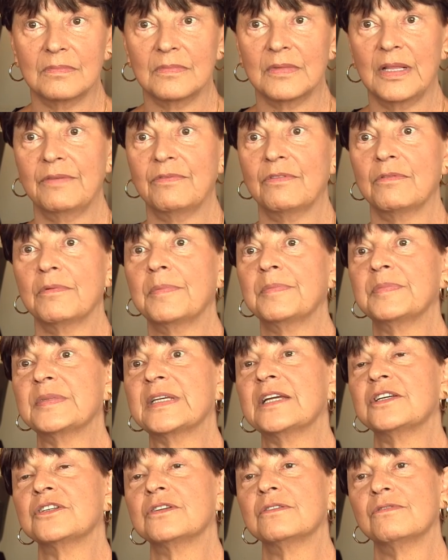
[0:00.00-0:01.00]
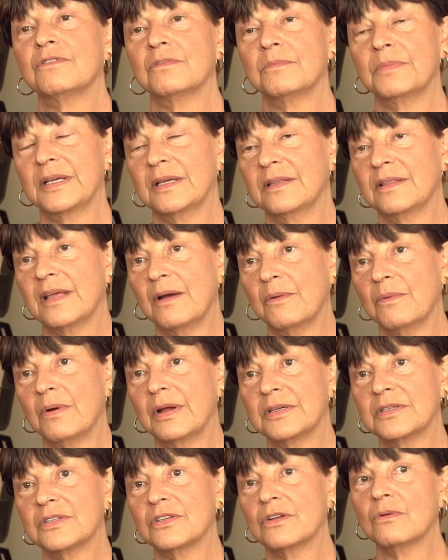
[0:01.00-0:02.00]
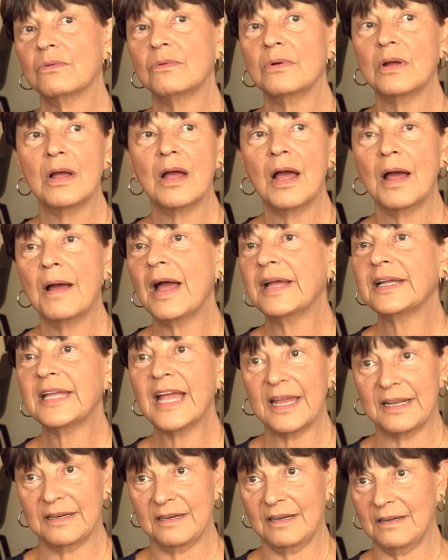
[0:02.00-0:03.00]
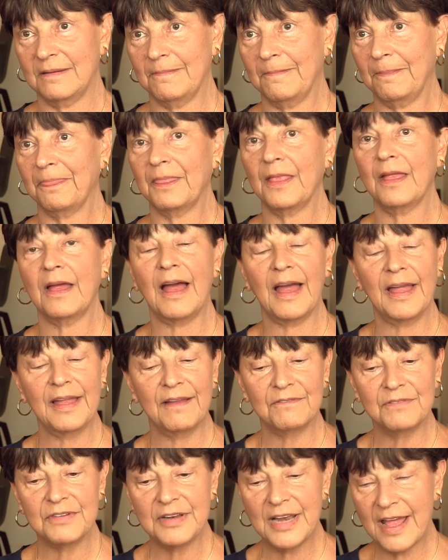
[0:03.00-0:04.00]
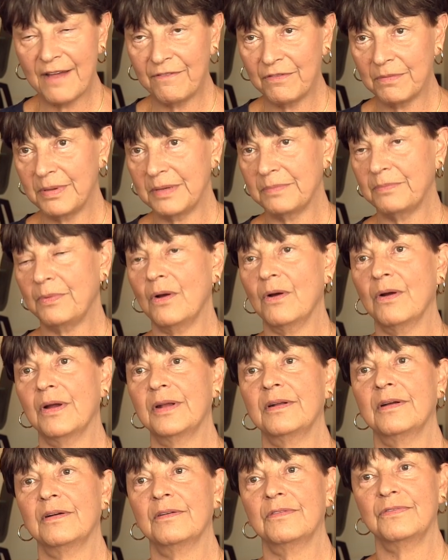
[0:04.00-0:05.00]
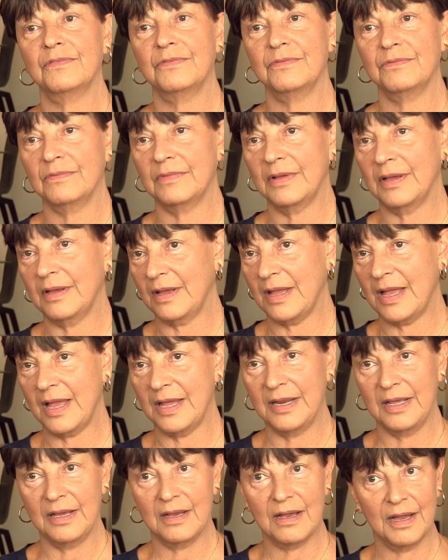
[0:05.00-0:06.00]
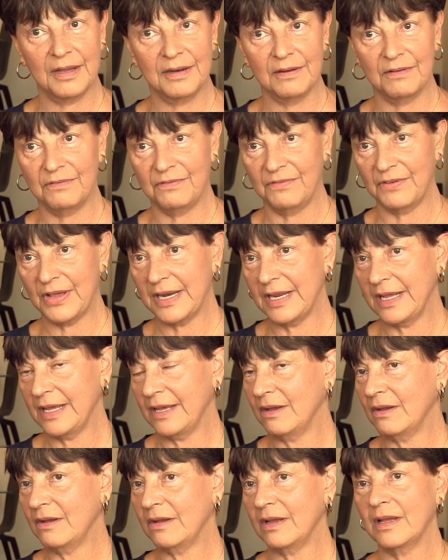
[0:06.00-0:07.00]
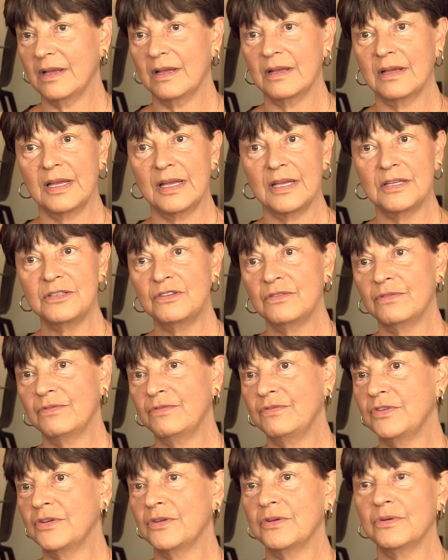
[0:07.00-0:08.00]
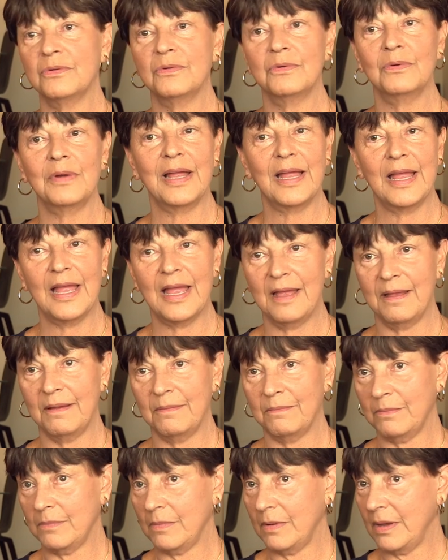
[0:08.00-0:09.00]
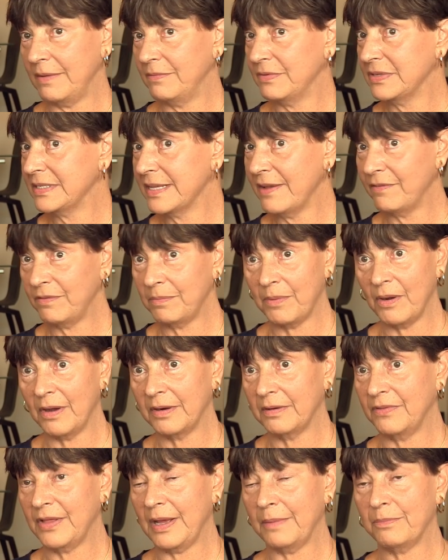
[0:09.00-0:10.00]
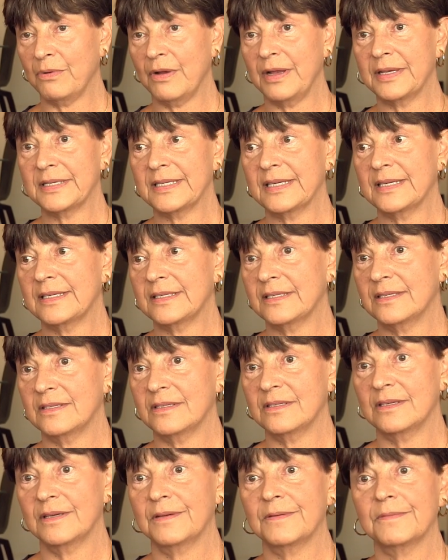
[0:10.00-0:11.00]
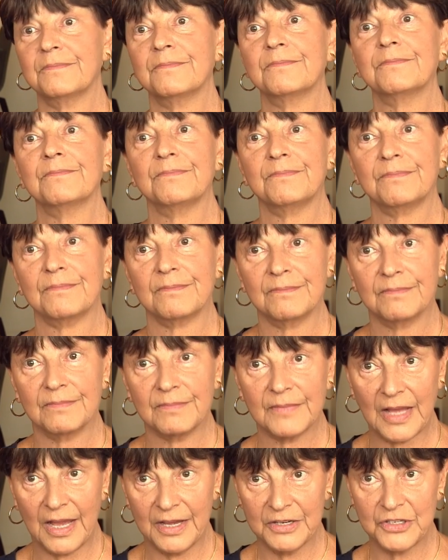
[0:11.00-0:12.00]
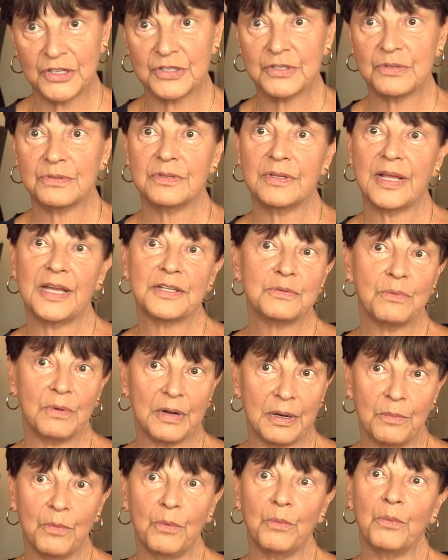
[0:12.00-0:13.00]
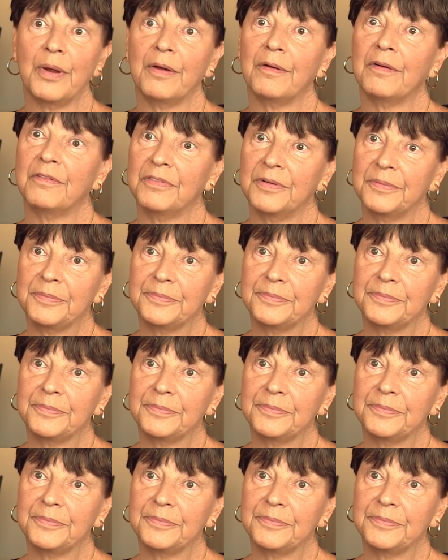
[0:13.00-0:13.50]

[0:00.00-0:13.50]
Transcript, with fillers: They have a reputation for being that way. So again, I have never been part of any kind of vetting, interview. I was never part of that process. Mm -hmm. I just, that's what I'm aware of.